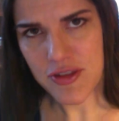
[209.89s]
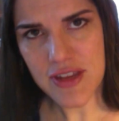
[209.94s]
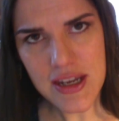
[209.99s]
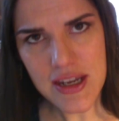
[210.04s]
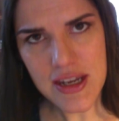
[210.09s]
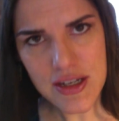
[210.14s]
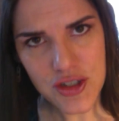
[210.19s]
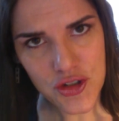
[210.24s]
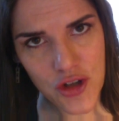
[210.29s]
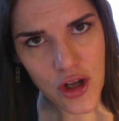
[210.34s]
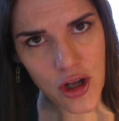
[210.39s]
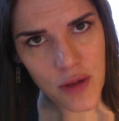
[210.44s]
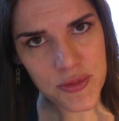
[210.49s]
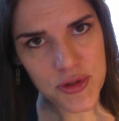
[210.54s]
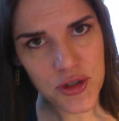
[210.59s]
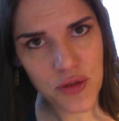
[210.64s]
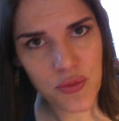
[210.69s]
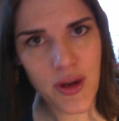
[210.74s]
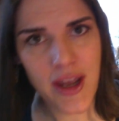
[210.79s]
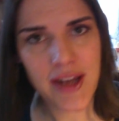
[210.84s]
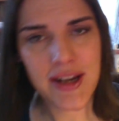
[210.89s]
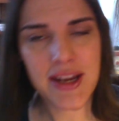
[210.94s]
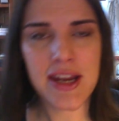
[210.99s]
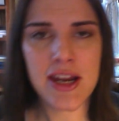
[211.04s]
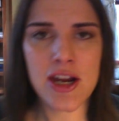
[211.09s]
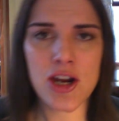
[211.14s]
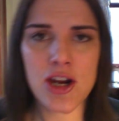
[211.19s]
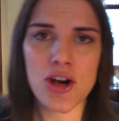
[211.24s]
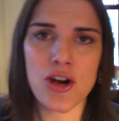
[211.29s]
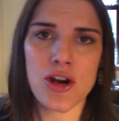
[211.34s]
These psalms are read
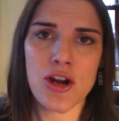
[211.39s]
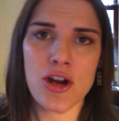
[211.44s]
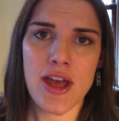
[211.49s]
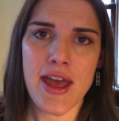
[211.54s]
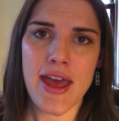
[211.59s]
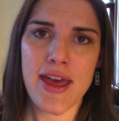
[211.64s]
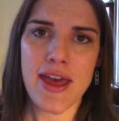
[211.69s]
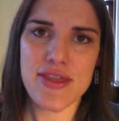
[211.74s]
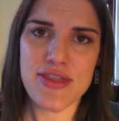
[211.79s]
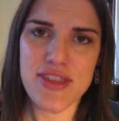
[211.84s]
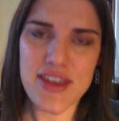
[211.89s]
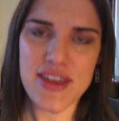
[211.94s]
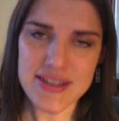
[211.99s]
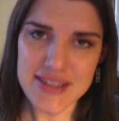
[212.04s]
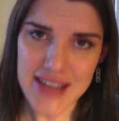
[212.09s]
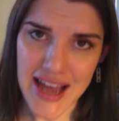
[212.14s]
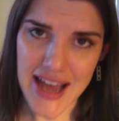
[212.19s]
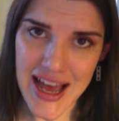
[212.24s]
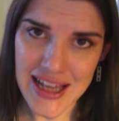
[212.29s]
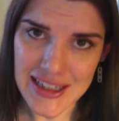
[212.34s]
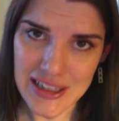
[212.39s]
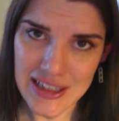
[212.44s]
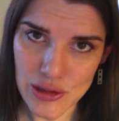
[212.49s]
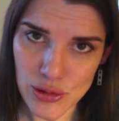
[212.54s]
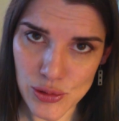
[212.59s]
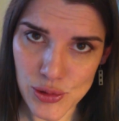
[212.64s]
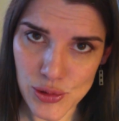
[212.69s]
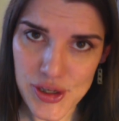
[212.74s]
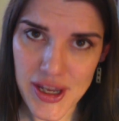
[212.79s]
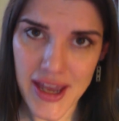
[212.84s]
here, this
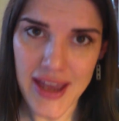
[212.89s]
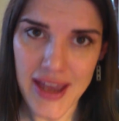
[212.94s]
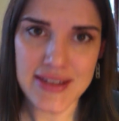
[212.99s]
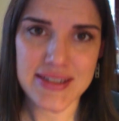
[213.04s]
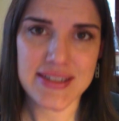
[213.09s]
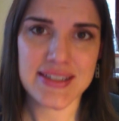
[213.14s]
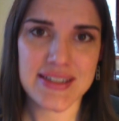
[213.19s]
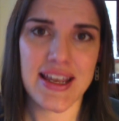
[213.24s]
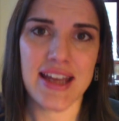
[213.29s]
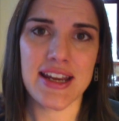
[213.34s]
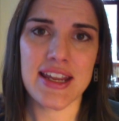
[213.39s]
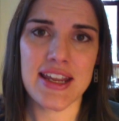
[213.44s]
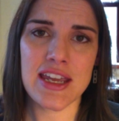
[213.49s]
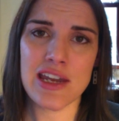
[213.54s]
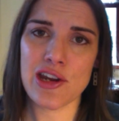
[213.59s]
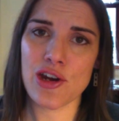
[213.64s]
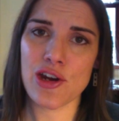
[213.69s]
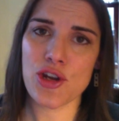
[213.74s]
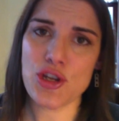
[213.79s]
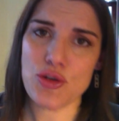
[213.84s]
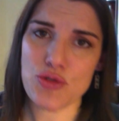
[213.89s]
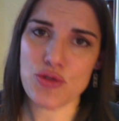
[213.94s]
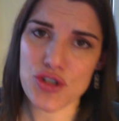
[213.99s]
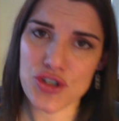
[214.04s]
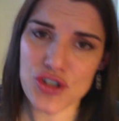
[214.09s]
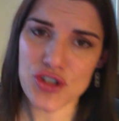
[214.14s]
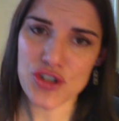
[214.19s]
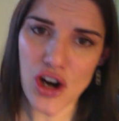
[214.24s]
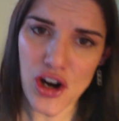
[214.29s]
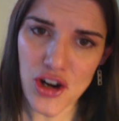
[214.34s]
alleluia is said here, you
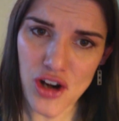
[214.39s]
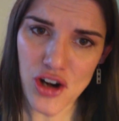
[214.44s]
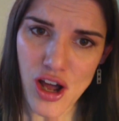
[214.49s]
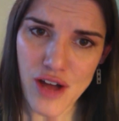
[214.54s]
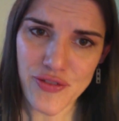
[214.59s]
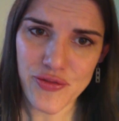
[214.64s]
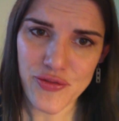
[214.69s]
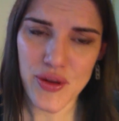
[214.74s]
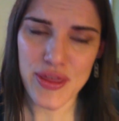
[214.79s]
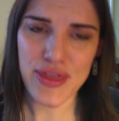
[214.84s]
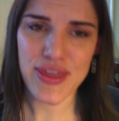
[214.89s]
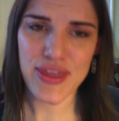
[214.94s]
start off with